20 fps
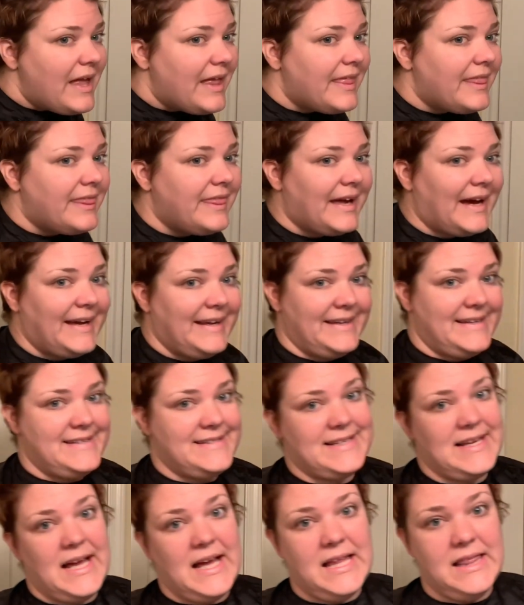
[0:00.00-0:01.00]
that is
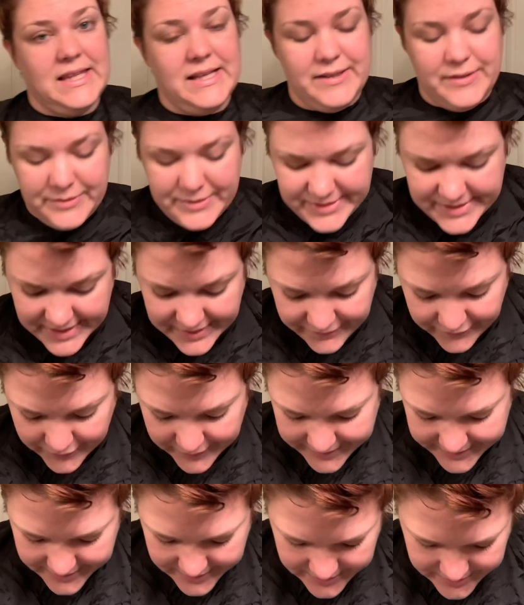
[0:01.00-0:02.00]
a little
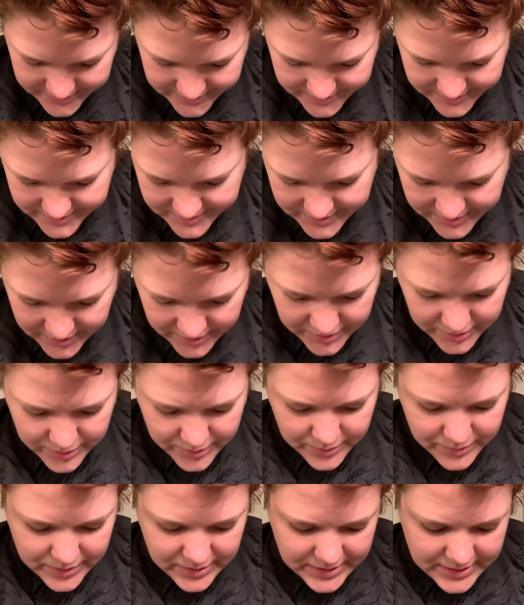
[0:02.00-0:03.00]
different.
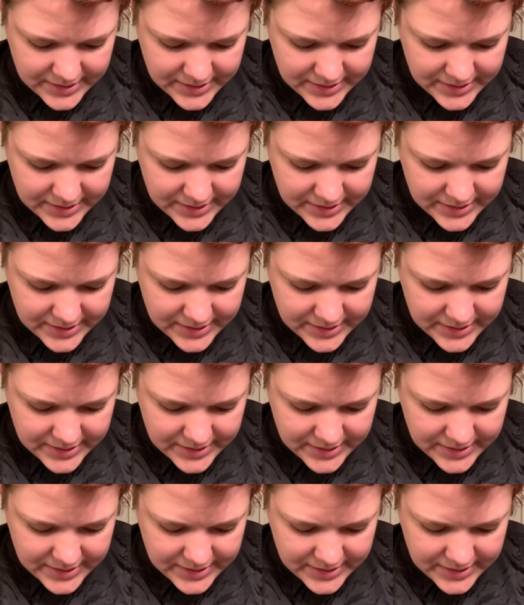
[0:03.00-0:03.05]
So